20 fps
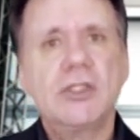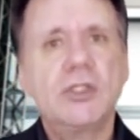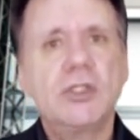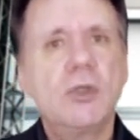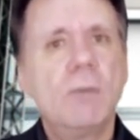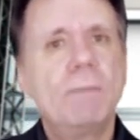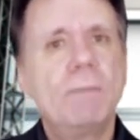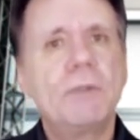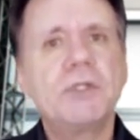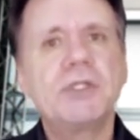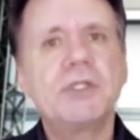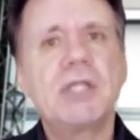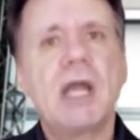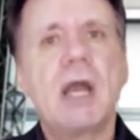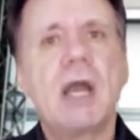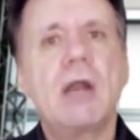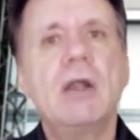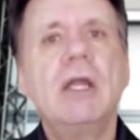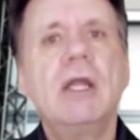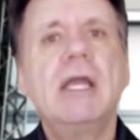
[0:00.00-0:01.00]
The
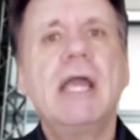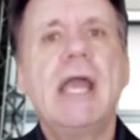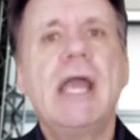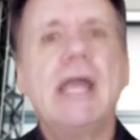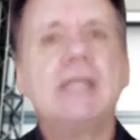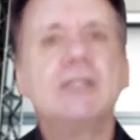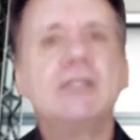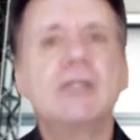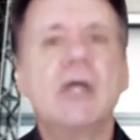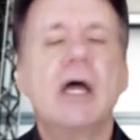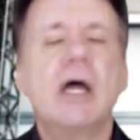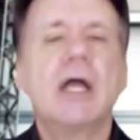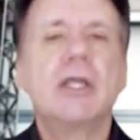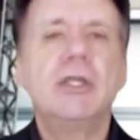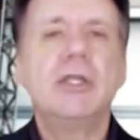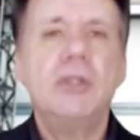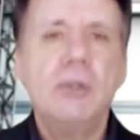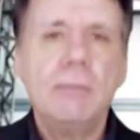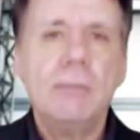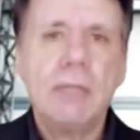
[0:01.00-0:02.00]
superstar has
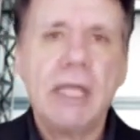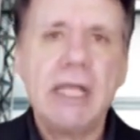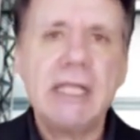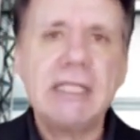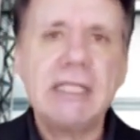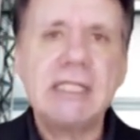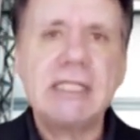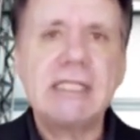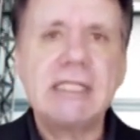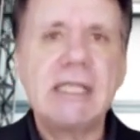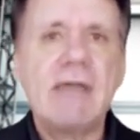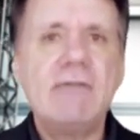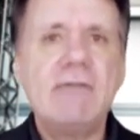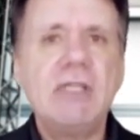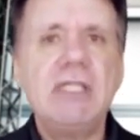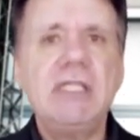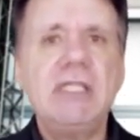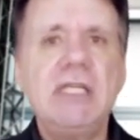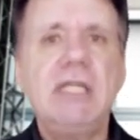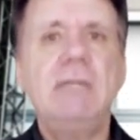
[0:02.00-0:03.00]
accumulated
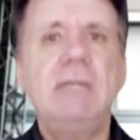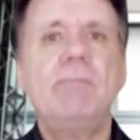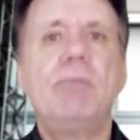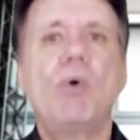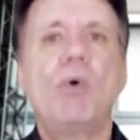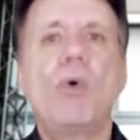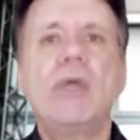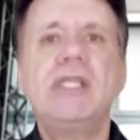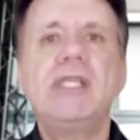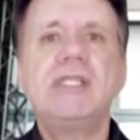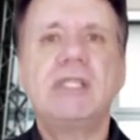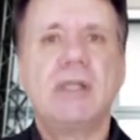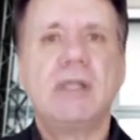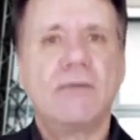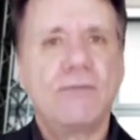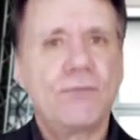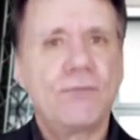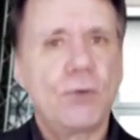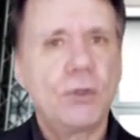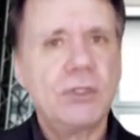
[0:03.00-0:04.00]
17 points in
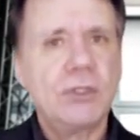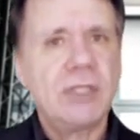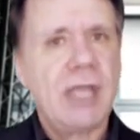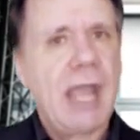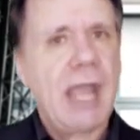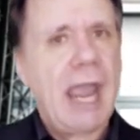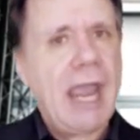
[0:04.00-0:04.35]
the first